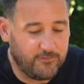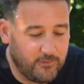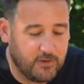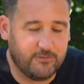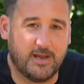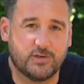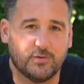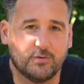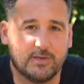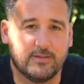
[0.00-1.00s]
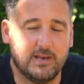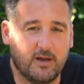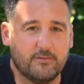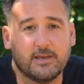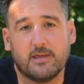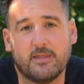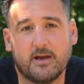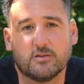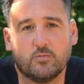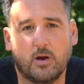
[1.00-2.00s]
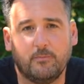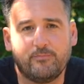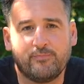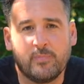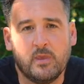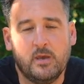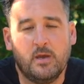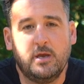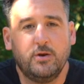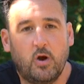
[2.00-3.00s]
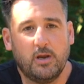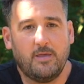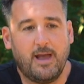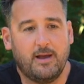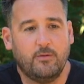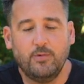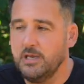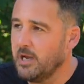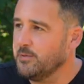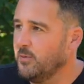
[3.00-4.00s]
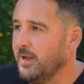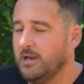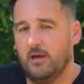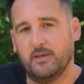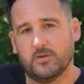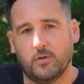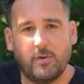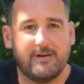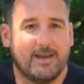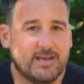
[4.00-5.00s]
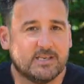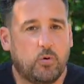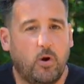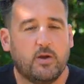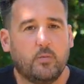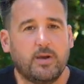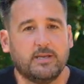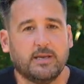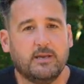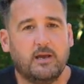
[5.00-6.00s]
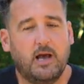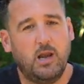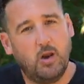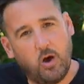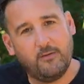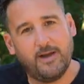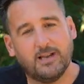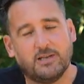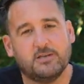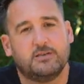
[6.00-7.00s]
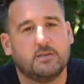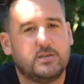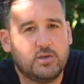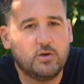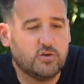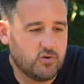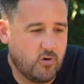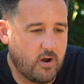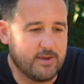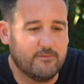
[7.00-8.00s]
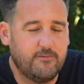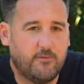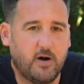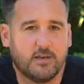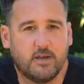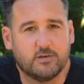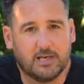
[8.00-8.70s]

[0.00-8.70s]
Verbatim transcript: full of naturals and they love eating that as well. Not only that, when you come to a lake like this one where it is quite weedy, a lot of anglers do try and find those